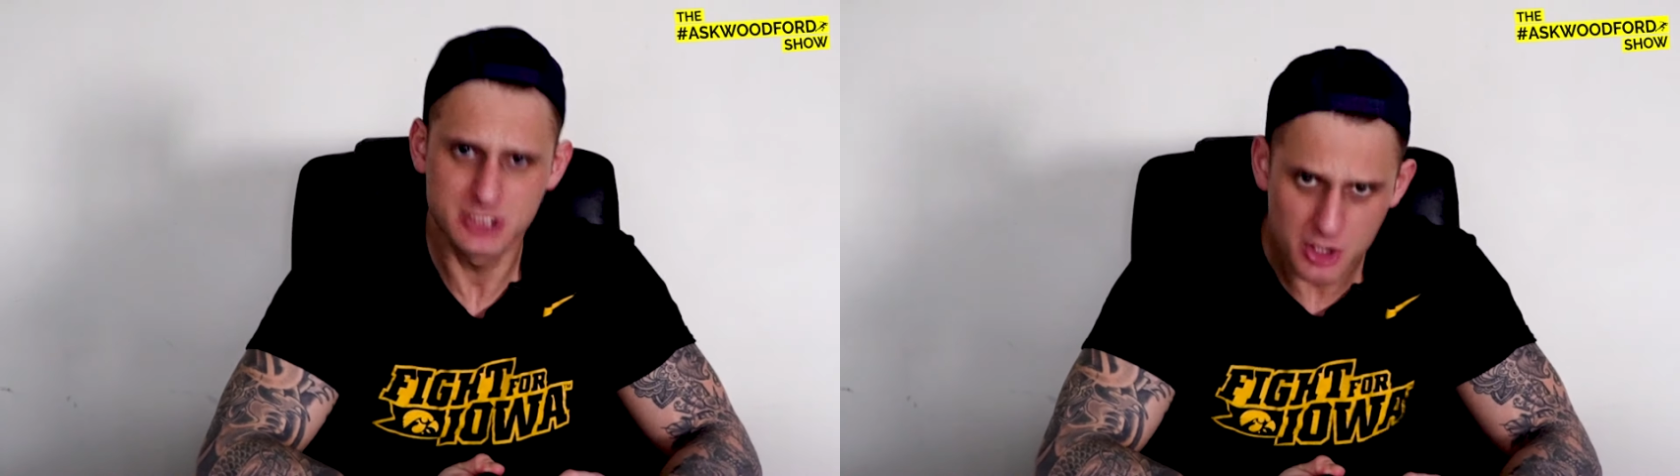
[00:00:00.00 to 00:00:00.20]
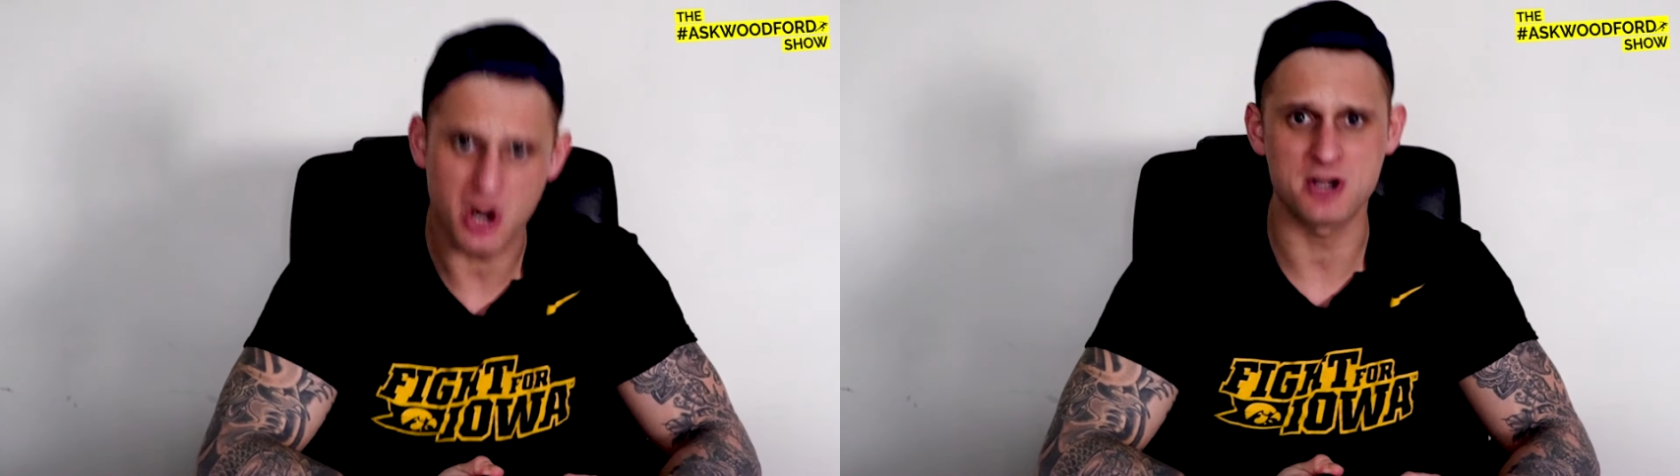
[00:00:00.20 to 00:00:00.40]

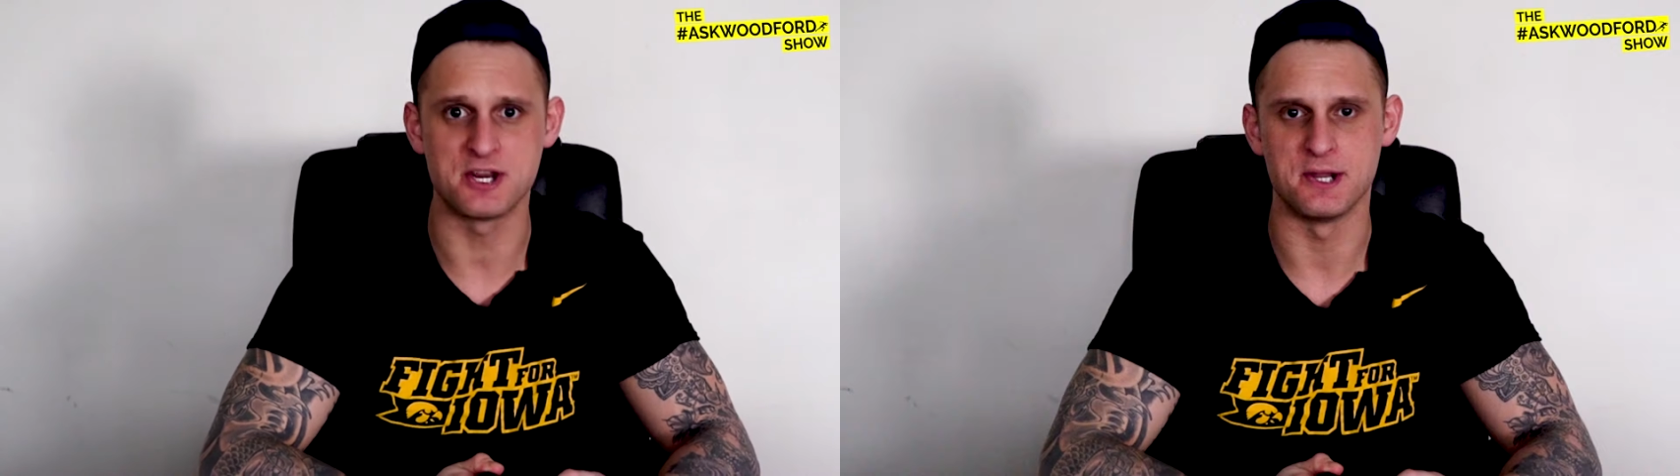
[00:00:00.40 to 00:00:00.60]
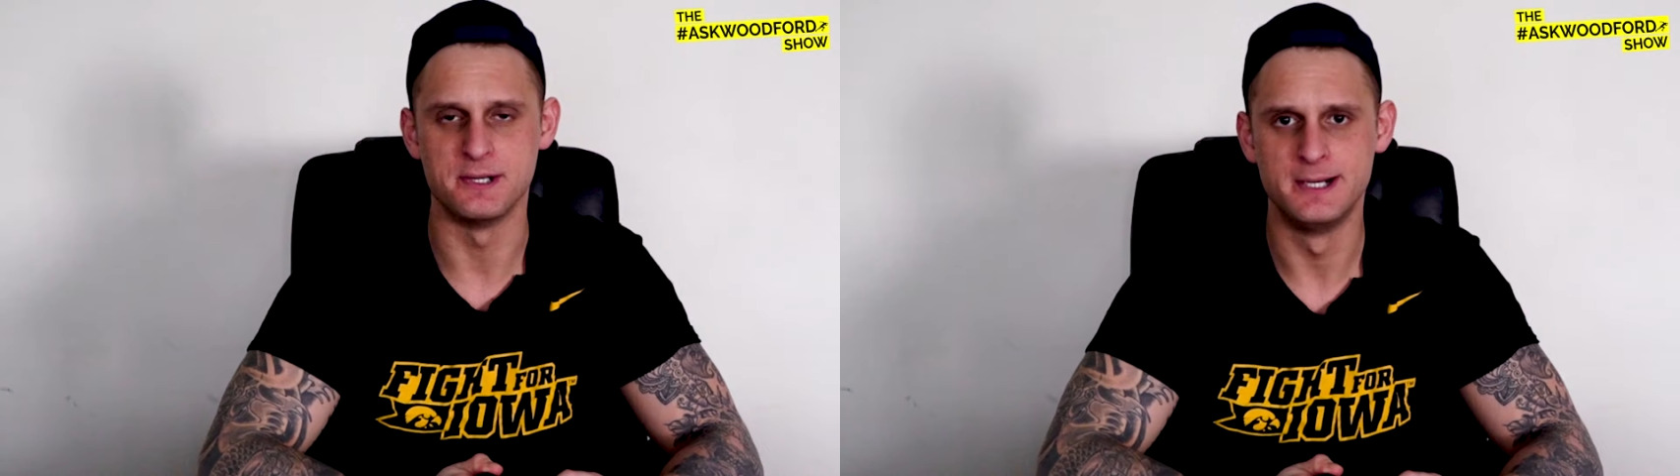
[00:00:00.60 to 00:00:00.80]
Good on
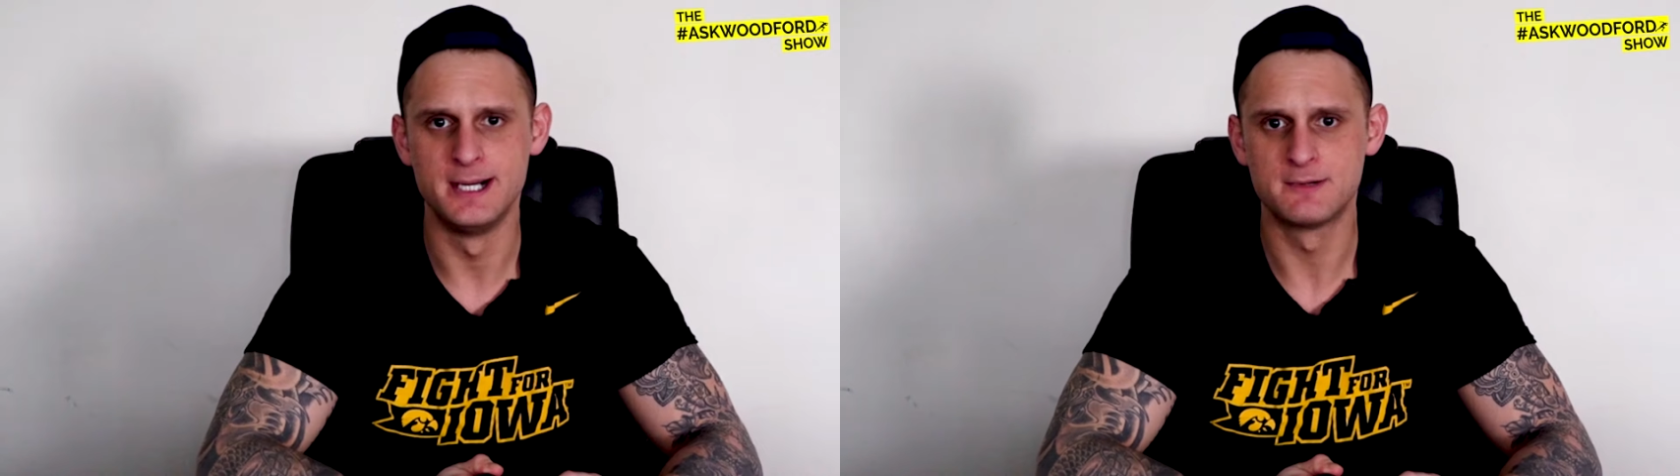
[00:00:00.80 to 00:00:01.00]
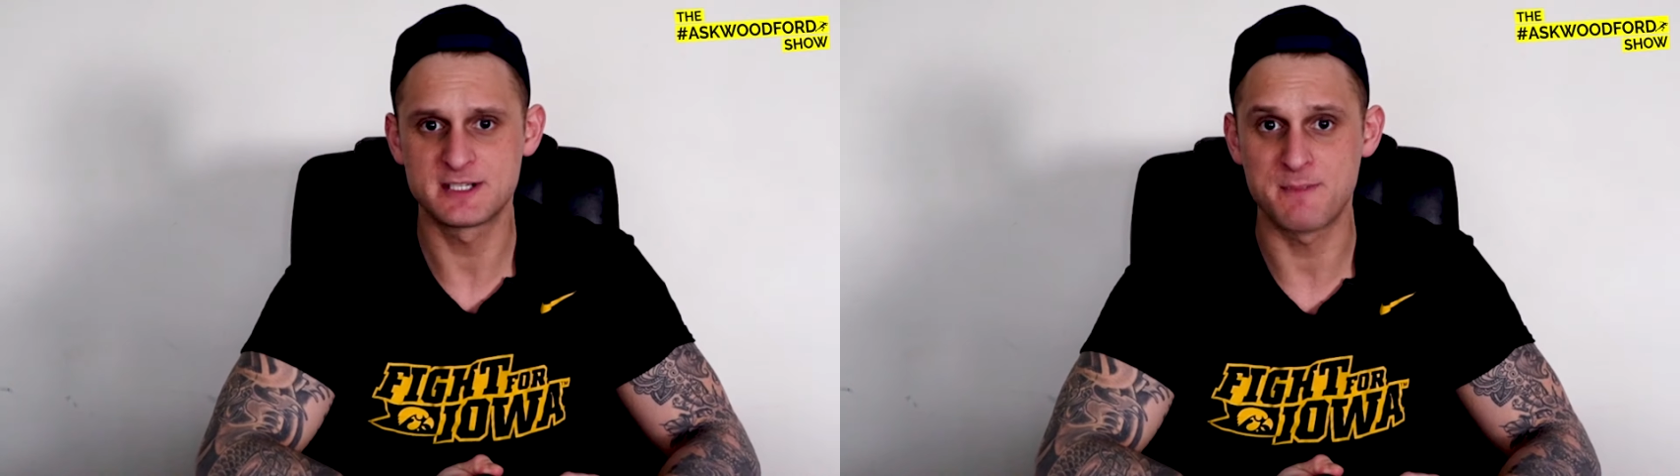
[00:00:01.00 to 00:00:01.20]
you.
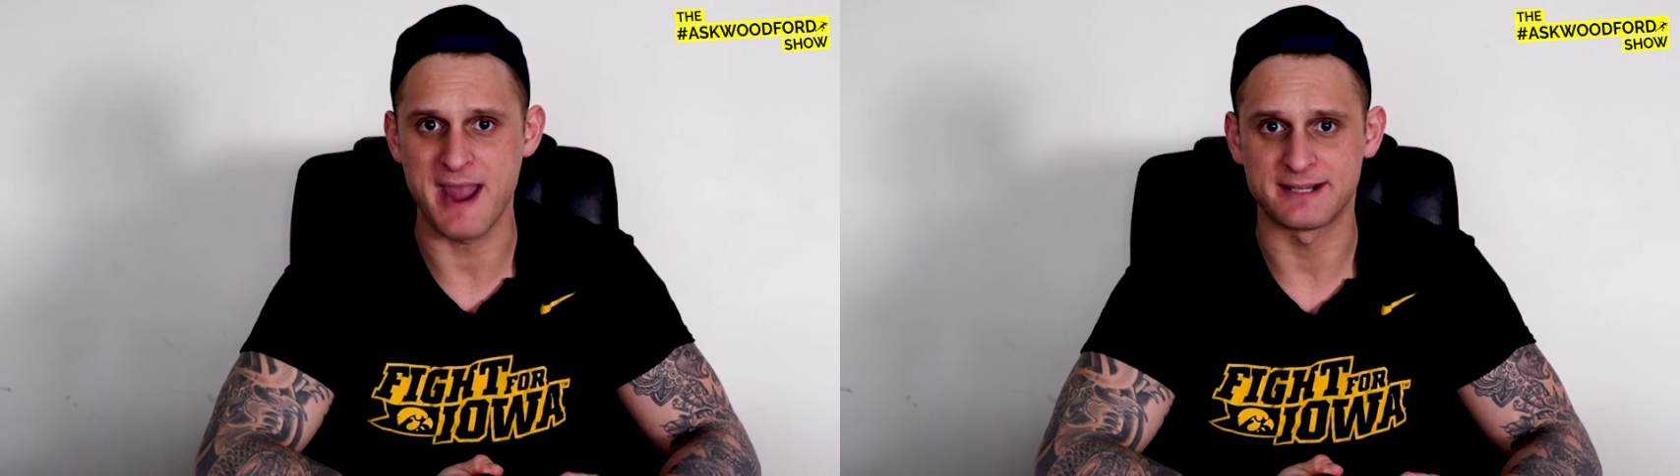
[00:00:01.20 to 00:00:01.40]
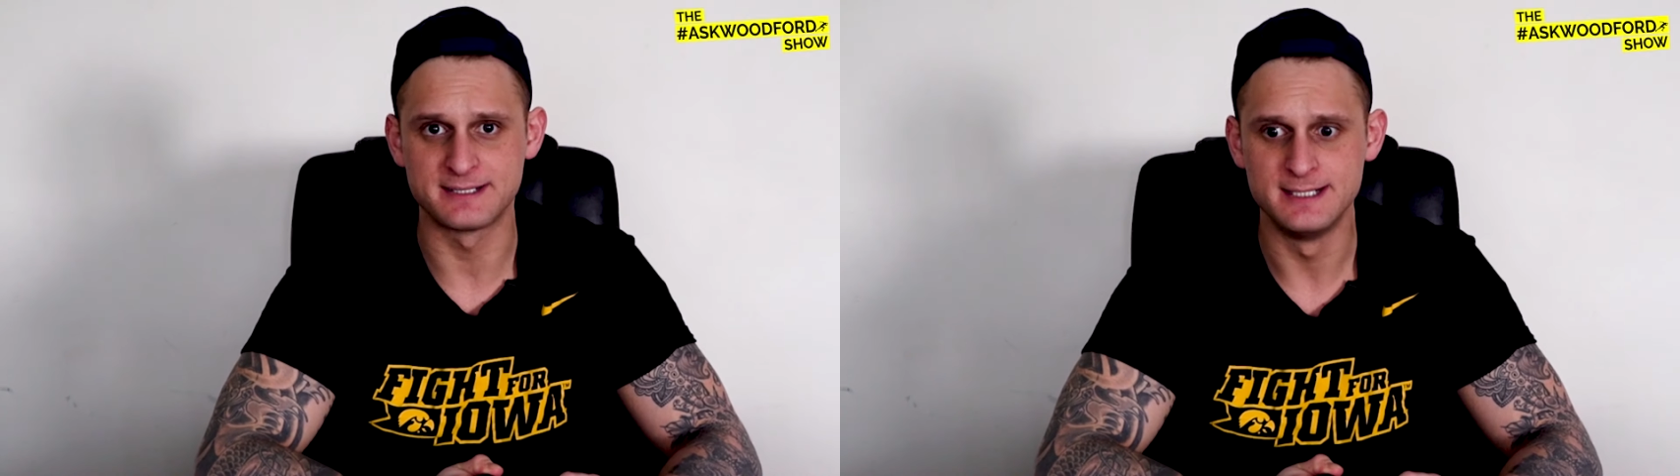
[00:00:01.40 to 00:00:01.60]

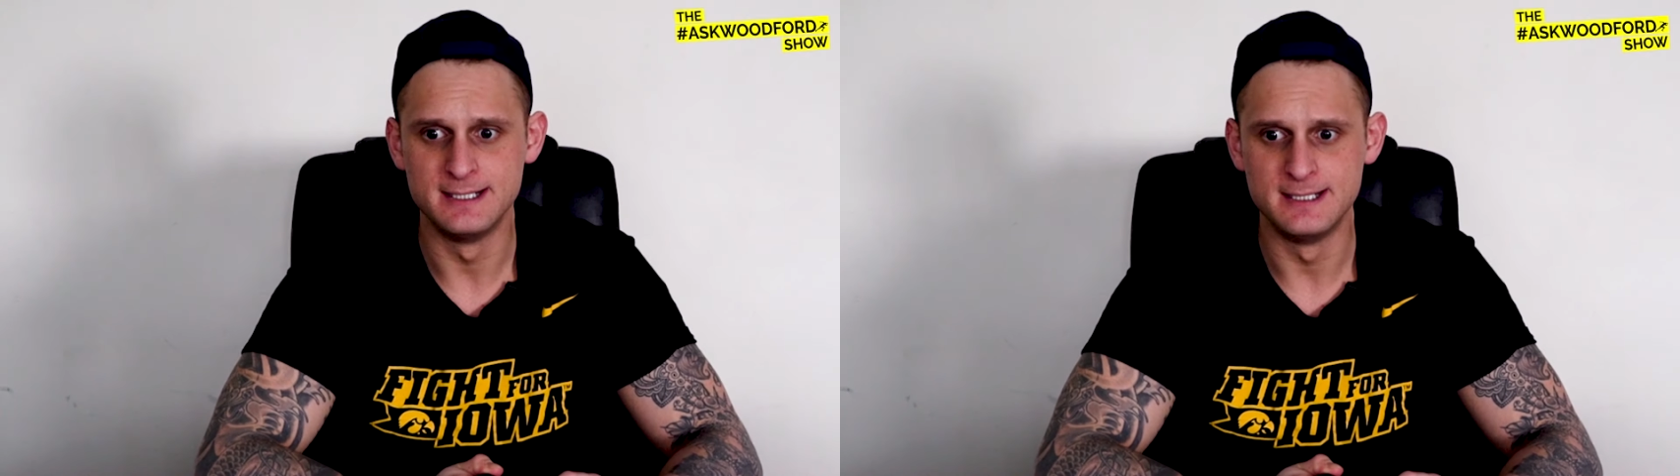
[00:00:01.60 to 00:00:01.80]
Respect.